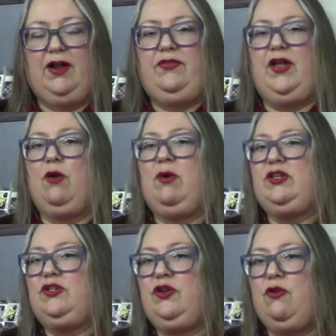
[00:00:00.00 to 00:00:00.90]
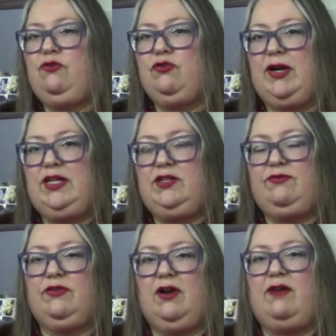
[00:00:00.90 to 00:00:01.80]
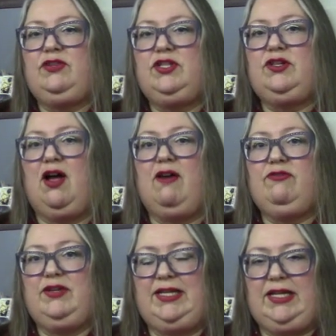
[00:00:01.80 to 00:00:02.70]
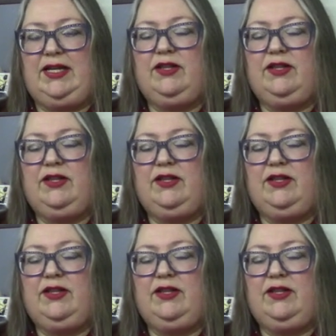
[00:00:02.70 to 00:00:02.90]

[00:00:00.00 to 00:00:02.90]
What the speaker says: There was no transfer of sovereignty.